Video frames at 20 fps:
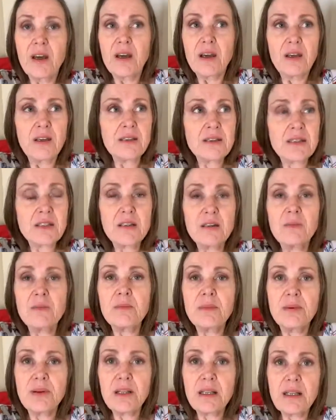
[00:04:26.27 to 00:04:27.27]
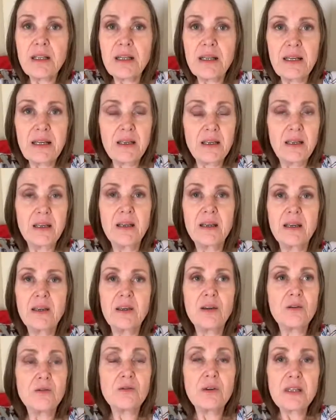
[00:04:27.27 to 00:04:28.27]
is
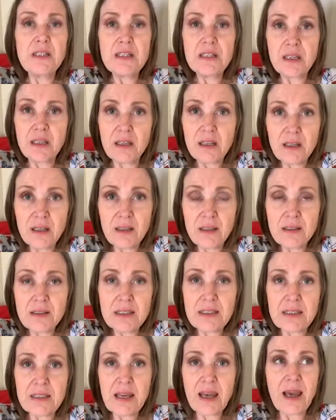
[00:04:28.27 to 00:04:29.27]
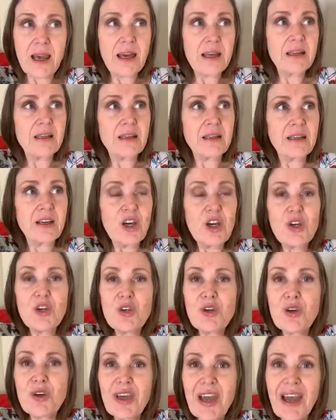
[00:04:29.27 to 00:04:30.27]
completely ridiculous, and
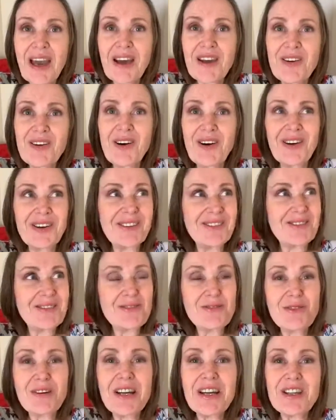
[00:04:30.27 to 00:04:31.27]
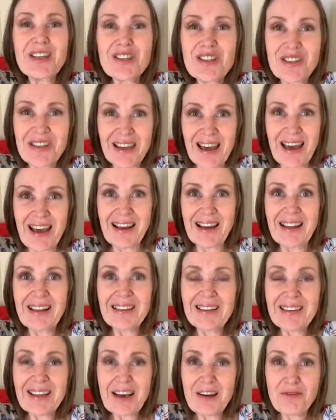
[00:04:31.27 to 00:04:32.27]
you cannot reach that
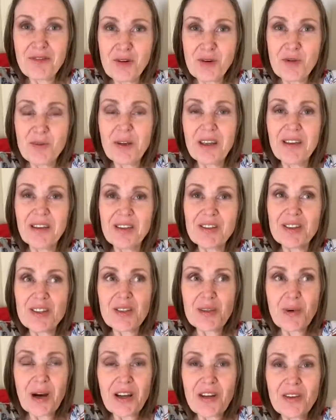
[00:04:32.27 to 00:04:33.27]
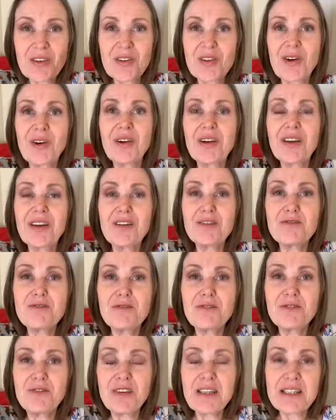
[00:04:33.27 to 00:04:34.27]
level because you are not in a
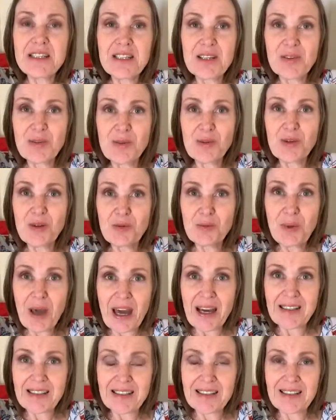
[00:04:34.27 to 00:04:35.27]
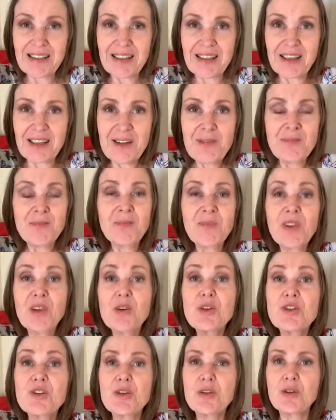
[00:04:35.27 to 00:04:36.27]
physical capacity
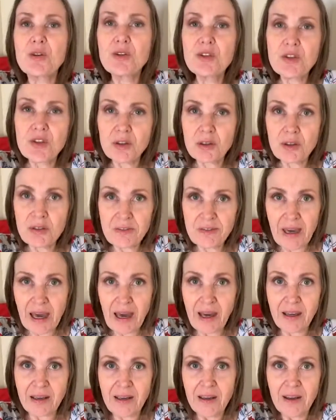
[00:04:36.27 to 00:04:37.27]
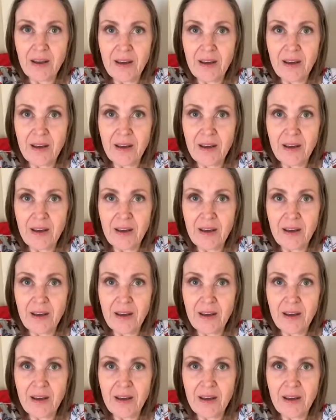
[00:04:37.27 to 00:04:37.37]
to do that.